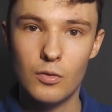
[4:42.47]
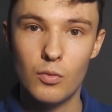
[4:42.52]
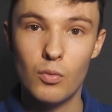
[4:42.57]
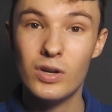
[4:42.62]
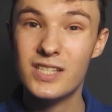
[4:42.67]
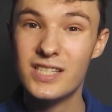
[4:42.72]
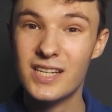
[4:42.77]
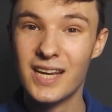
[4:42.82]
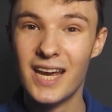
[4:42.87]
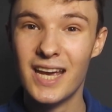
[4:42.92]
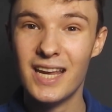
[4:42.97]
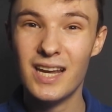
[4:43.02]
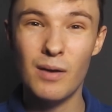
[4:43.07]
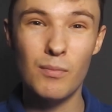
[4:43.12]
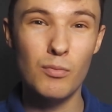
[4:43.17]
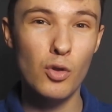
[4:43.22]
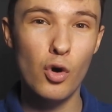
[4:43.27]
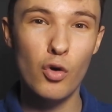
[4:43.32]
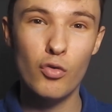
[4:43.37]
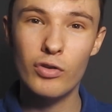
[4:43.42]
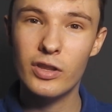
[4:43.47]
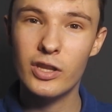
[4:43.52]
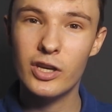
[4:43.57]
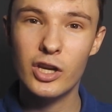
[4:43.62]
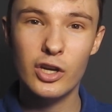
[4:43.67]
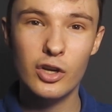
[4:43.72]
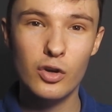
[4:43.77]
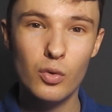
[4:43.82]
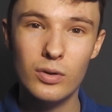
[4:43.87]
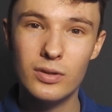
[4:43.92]
Once again, I'm not really
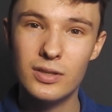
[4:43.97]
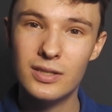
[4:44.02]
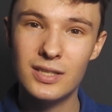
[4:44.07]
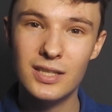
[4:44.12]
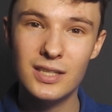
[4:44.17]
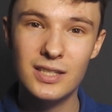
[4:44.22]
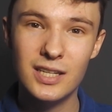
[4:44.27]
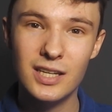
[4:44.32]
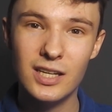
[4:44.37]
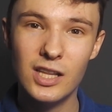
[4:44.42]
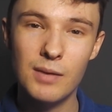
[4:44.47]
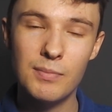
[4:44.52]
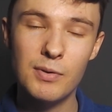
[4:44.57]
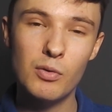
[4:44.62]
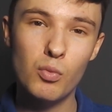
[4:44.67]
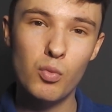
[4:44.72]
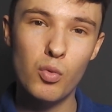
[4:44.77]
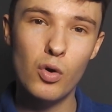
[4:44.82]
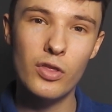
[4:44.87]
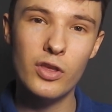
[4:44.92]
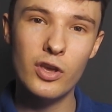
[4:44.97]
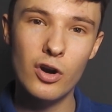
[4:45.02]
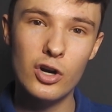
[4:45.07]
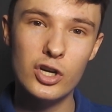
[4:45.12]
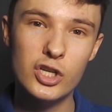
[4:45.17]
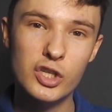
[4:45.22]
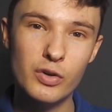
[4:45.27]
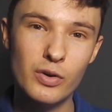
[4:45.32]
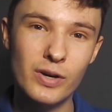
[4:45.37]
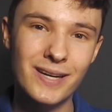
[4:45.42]
going to go into detail about what the
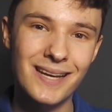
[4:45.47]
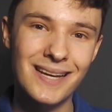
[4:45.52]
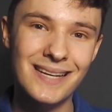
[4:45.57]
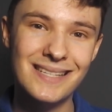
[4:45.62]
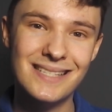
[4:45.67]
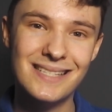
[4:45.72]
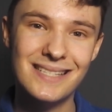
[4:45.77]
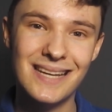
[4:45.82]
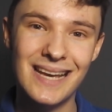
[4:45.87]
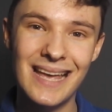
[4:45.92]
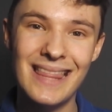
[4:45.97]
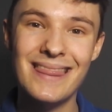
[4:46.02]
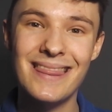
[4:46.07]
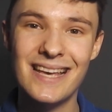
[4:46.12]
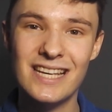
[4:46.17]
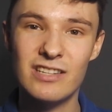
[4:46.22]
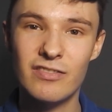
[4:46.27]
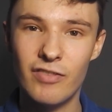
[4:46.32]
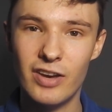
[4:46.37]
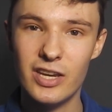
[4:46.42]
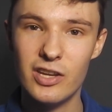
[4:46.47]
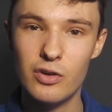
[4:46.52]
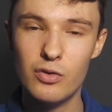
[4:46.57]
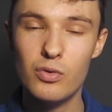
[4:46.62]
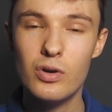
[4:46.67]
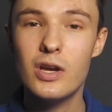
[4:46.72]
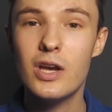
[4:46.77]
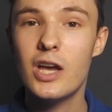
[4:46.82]
R-squared is in this video.